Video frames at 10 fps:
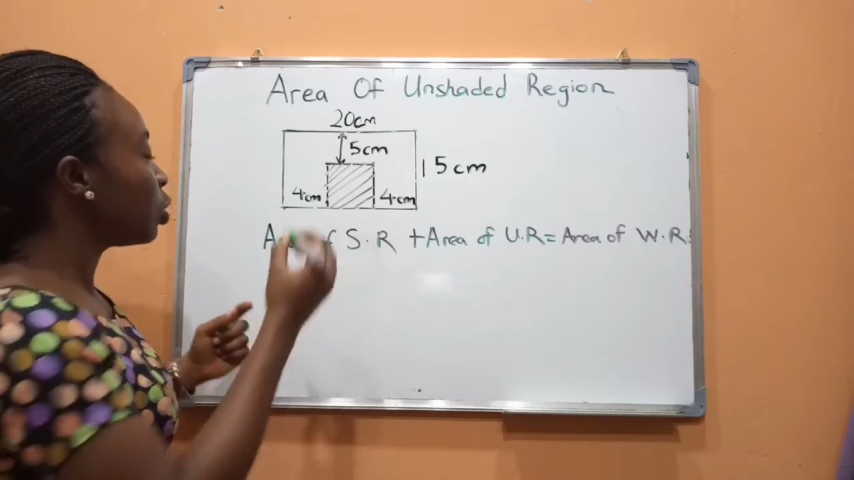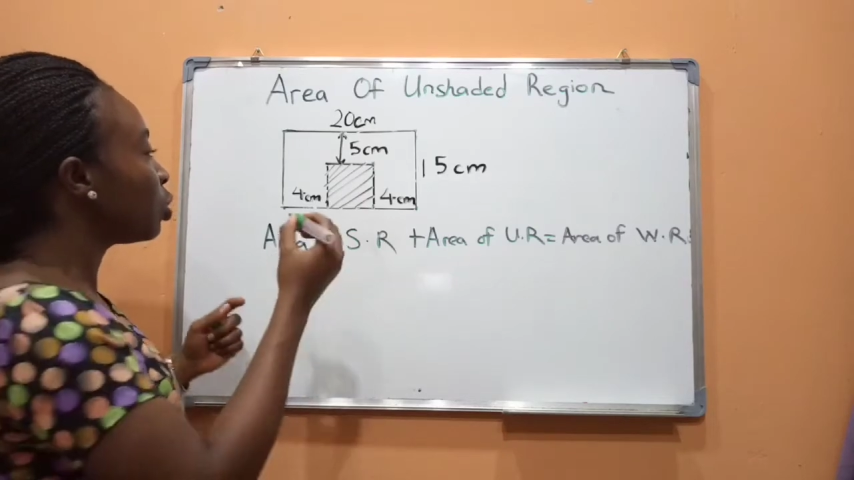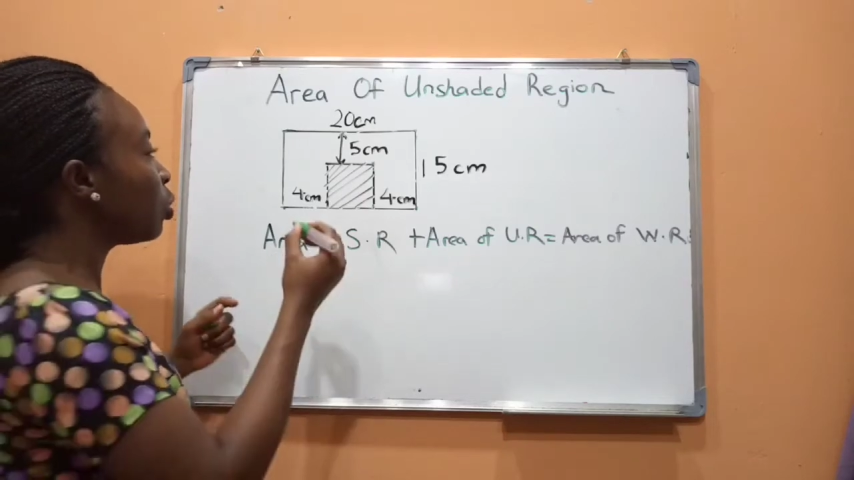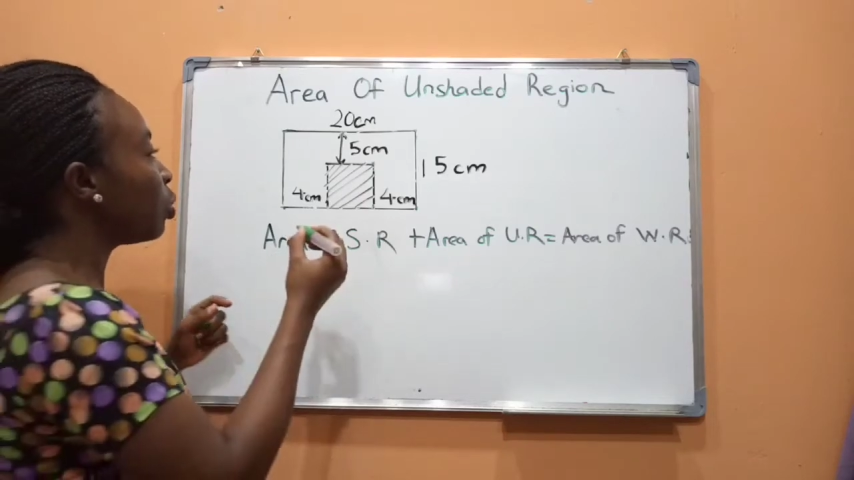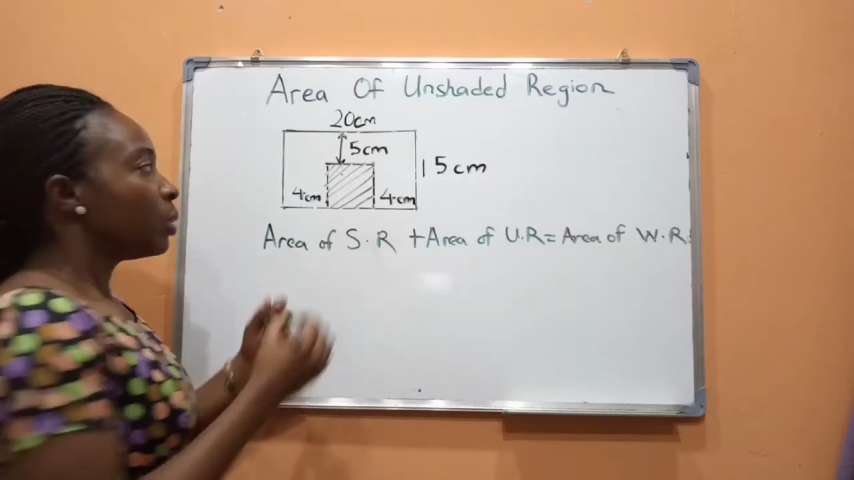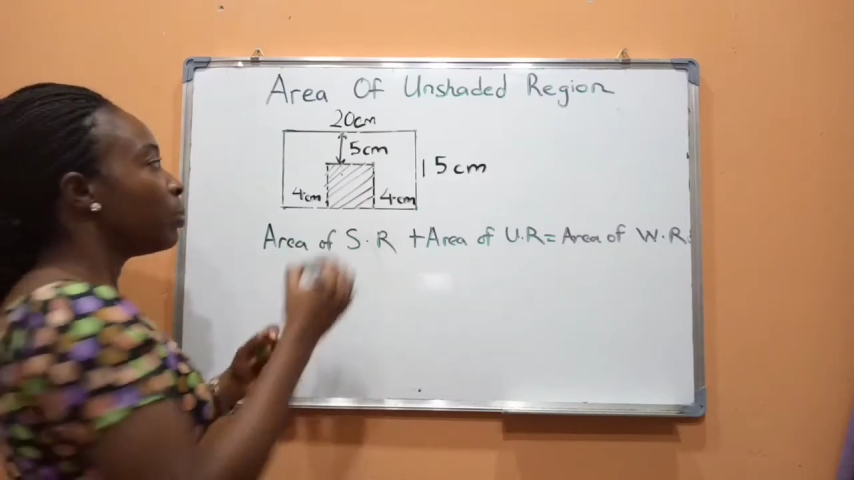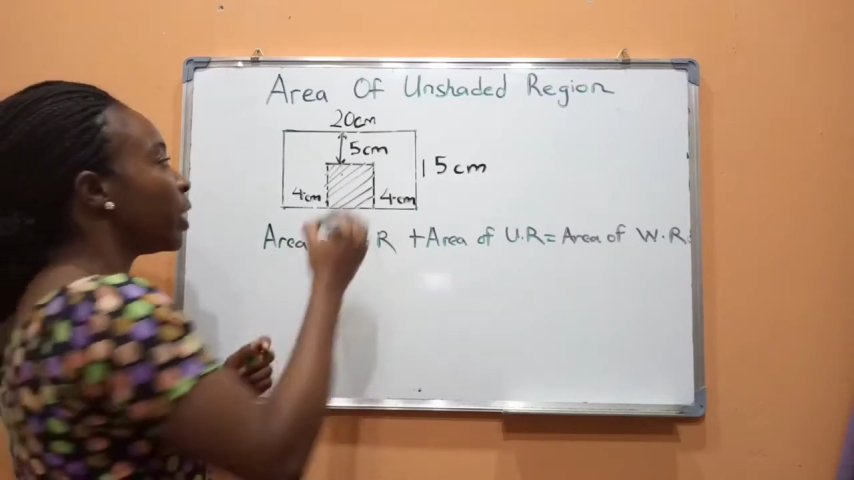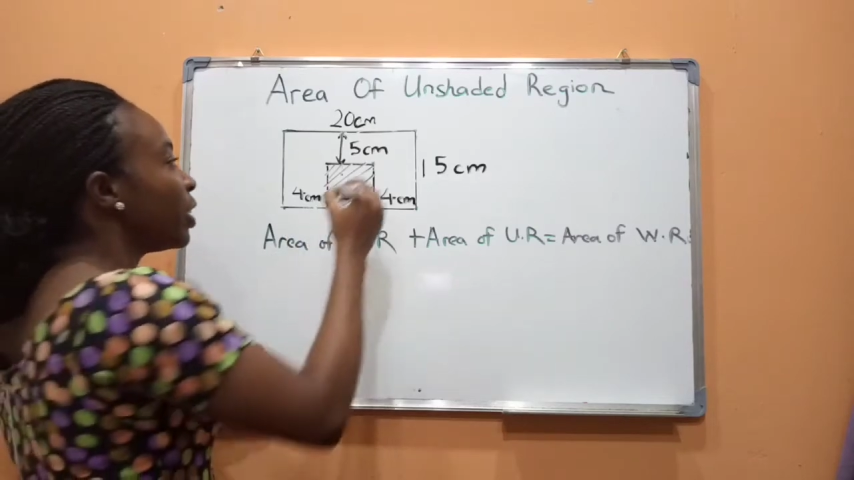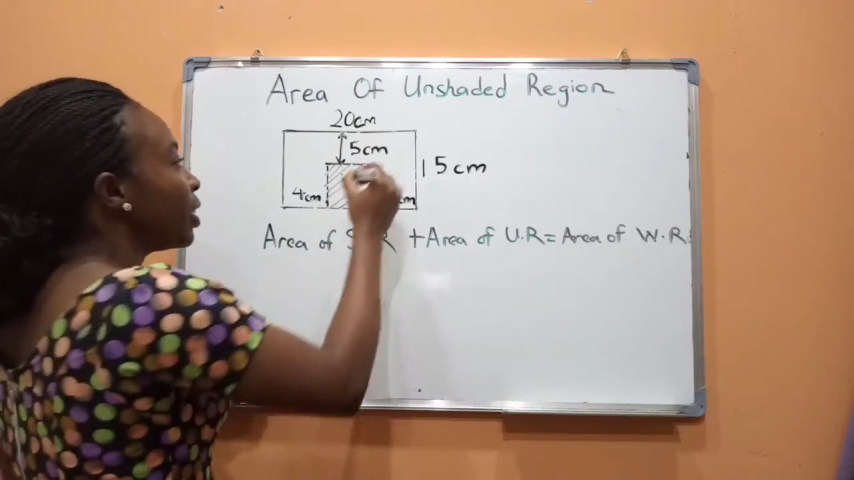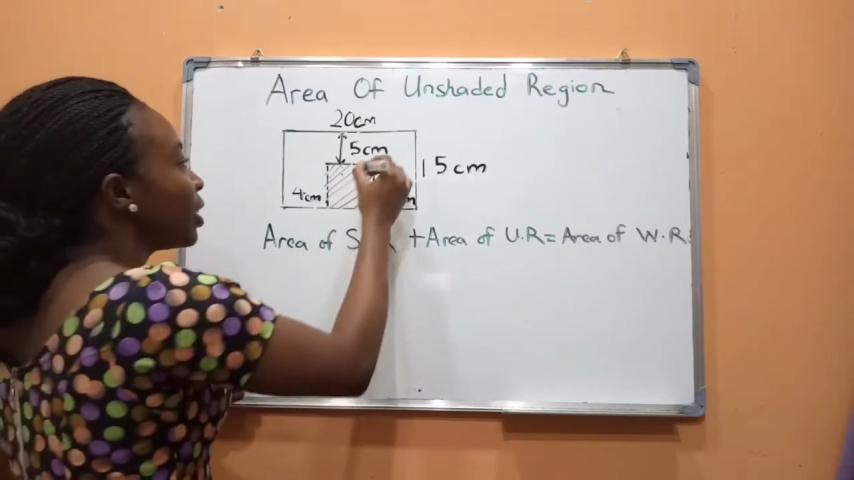So by
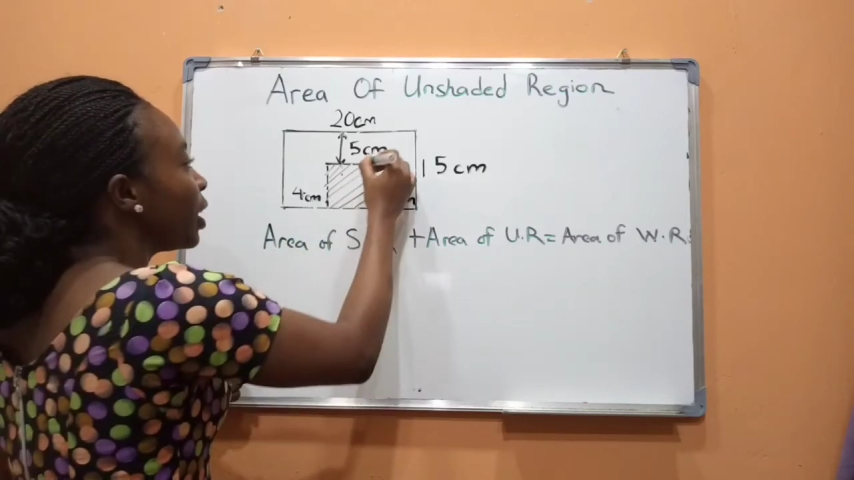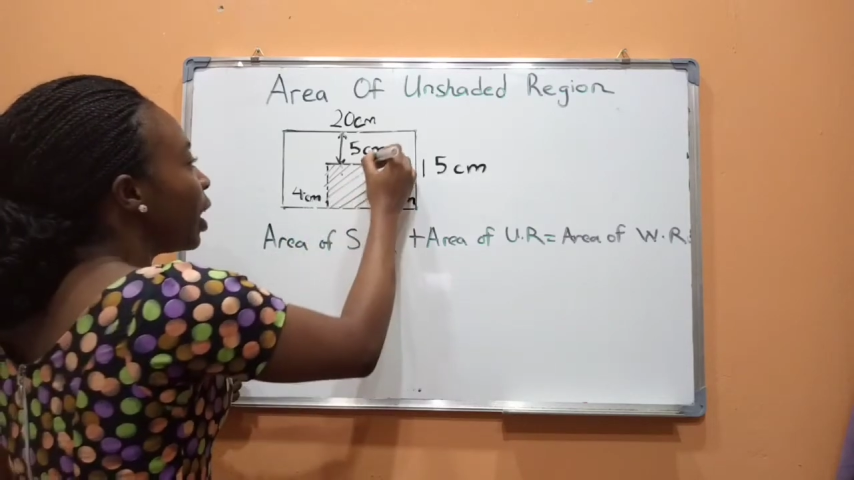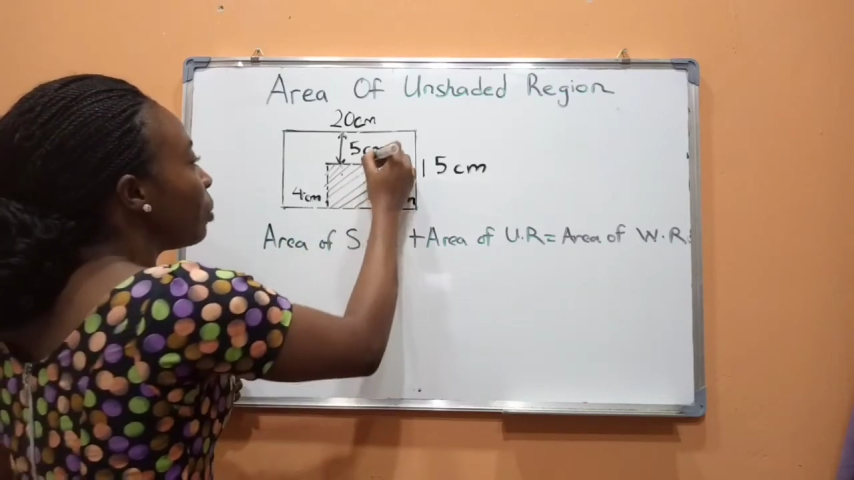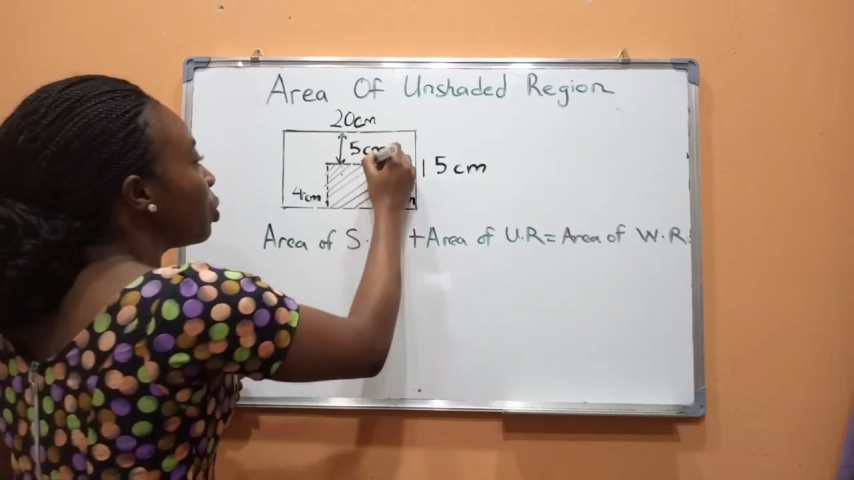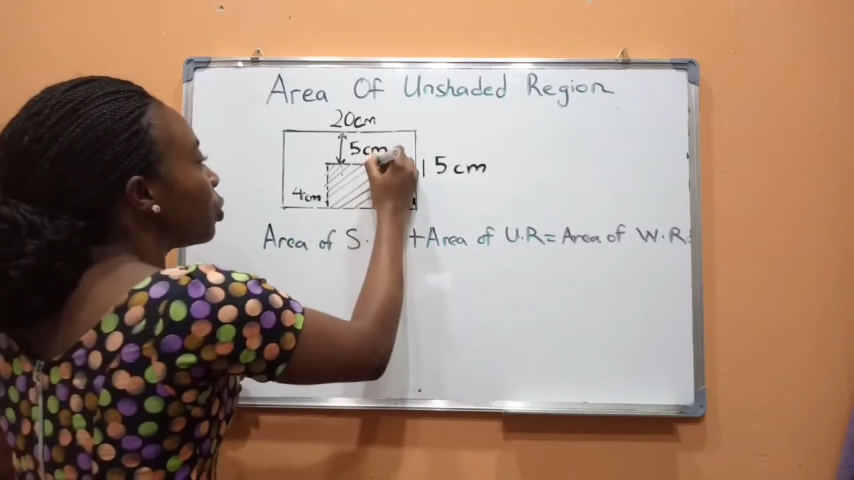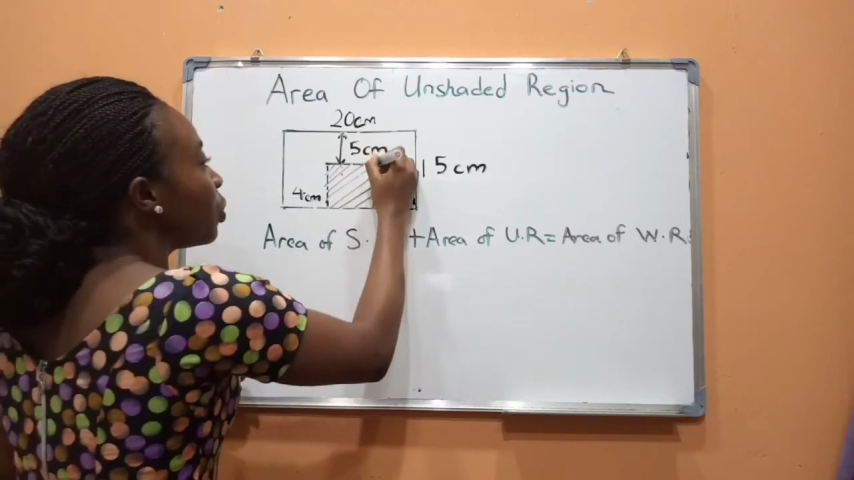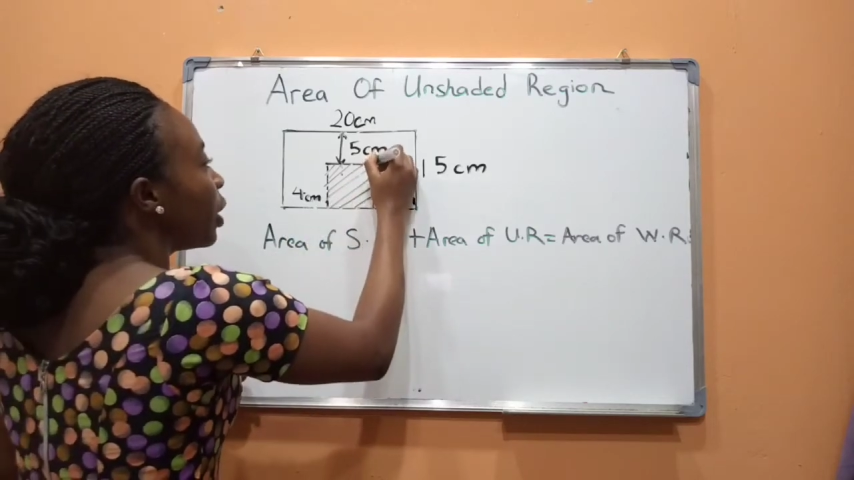the time you